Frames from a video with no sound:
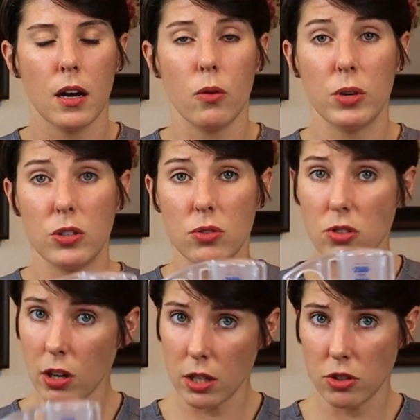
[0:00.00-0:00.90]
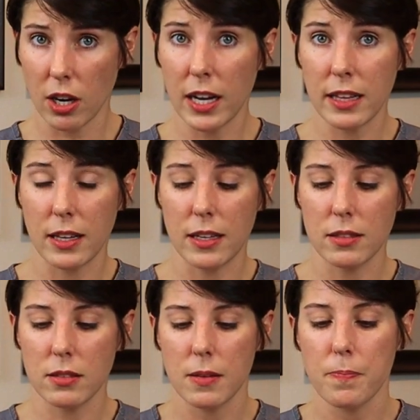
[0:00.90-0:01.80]
when you start trying
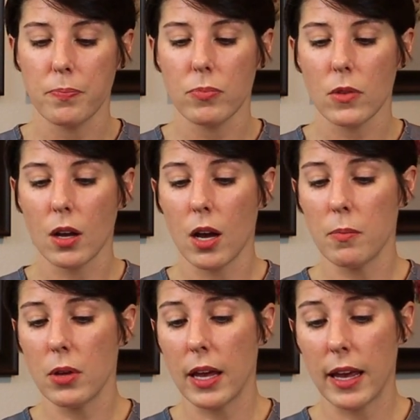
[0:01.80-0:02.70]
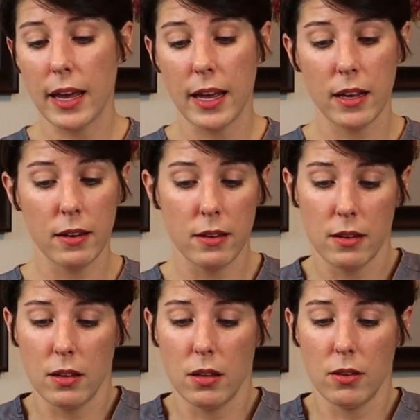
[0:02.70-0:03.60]
this, and
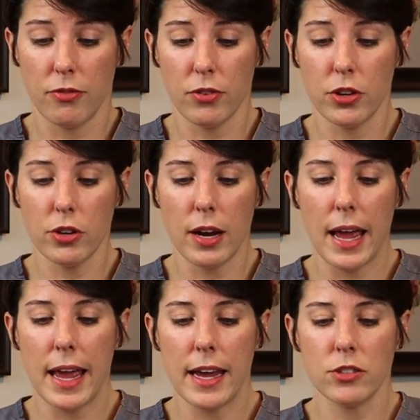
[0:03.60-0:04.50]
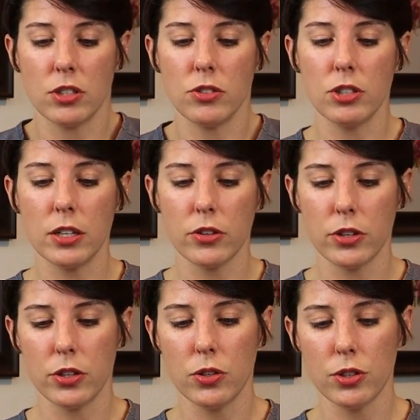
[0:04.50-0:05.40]
for your age and gender,
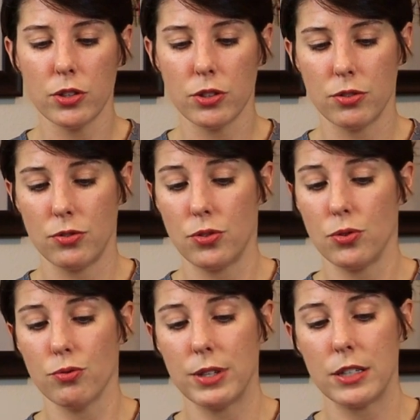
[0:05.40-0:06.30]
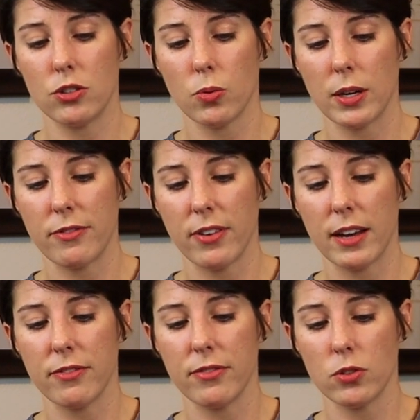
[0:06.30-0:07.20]
you're to reach
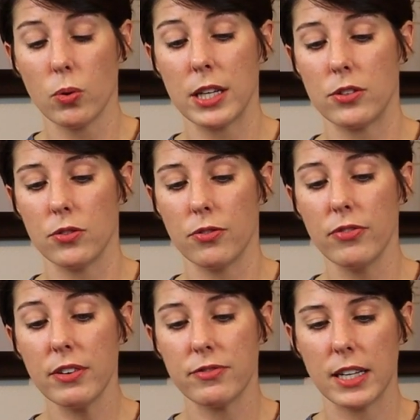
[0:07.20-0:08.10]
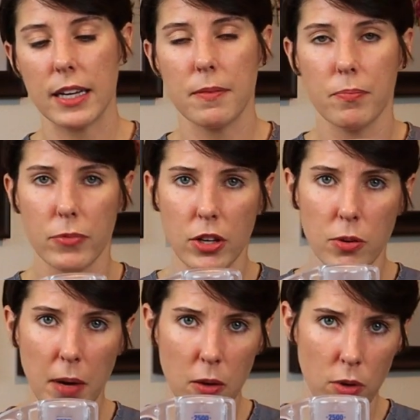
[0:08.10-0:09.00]
2250, then you
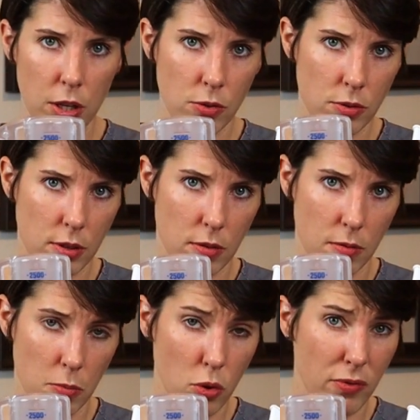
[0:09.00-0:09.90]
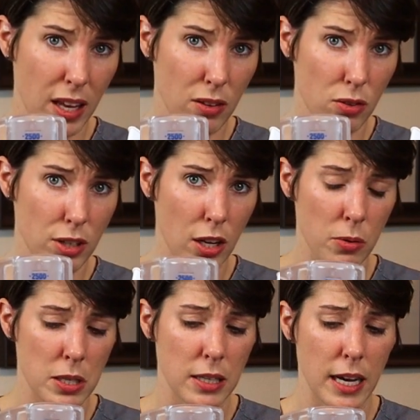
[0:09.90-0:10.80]
might want to move that little yellow
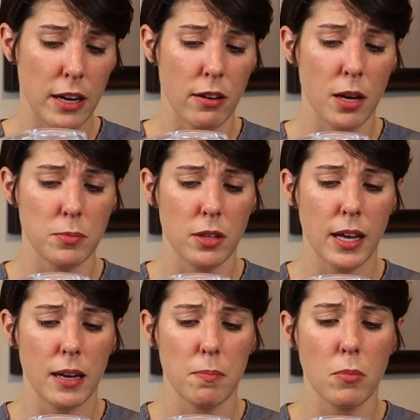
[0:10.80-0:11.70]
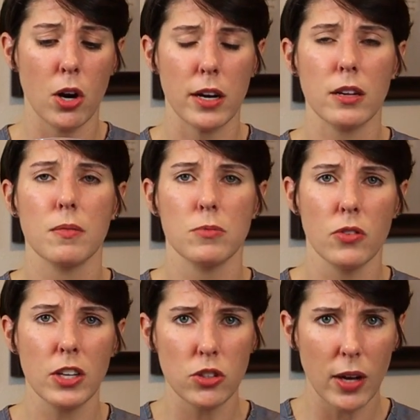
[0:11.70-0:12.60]
indicator up to that mark so
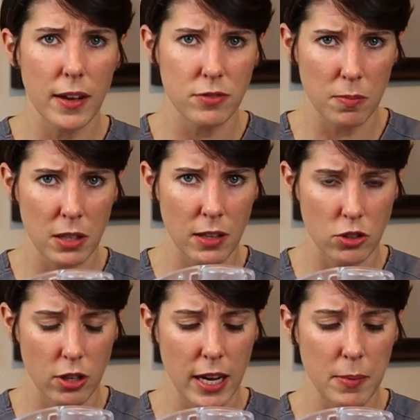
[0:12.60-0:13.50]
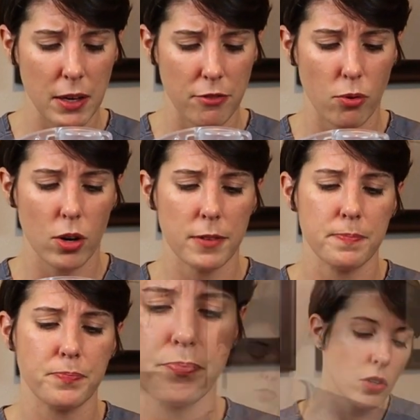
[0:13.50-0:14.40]
that you have something that you're aiming for.
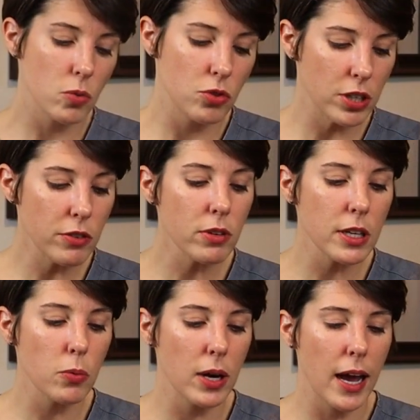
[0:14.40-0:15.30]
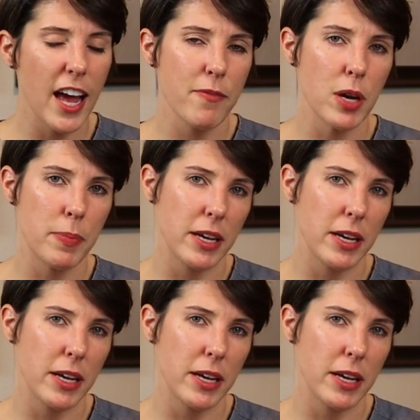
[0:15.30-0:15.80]
So generally when I have my